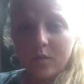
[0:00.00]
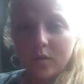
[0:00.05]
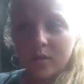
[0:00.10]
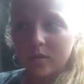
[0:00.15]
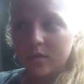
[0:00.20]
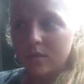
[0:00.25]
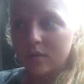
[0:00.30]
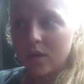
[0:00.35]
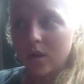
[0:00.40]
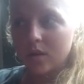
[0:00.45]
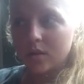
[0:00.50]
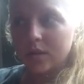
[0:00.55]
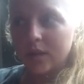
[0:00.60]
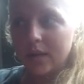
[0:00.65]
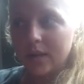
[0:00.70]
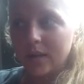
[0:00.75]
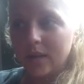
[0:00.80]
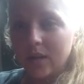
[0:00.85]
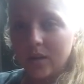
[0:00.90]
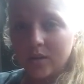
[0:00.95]
for
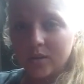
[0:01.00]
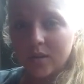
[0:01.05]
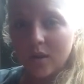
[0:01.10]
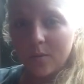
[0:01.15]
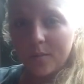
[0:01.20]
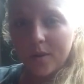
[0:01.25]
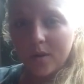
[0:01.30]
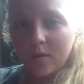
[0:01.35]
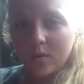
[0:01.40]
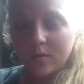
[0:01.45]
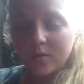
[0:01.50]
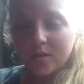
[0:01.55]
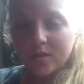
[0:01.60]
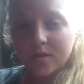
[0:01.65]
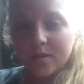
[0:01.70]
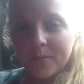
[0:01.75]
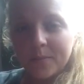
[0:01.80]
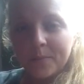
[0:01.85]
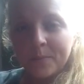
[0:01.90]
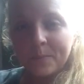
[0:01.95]
13 years
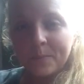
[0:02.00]
almost.